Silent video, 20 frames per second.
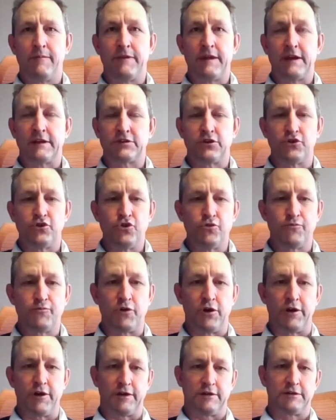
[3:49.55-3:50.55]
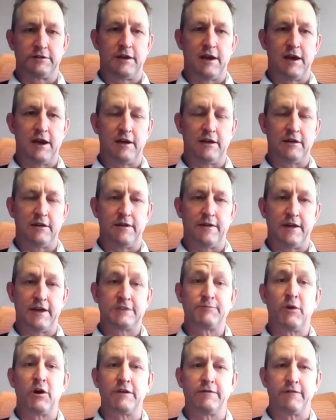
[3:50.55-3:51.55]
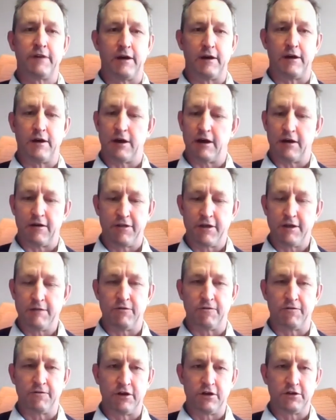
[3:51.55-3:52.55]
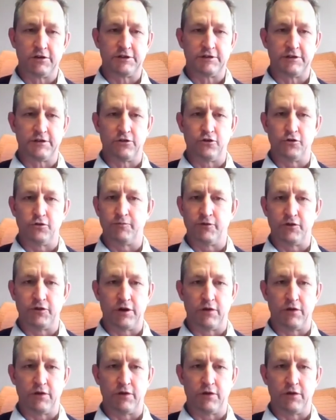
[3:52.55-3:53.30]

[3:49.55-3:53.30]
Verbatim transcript: That's a new product, and that's part of our theme of closing the loop.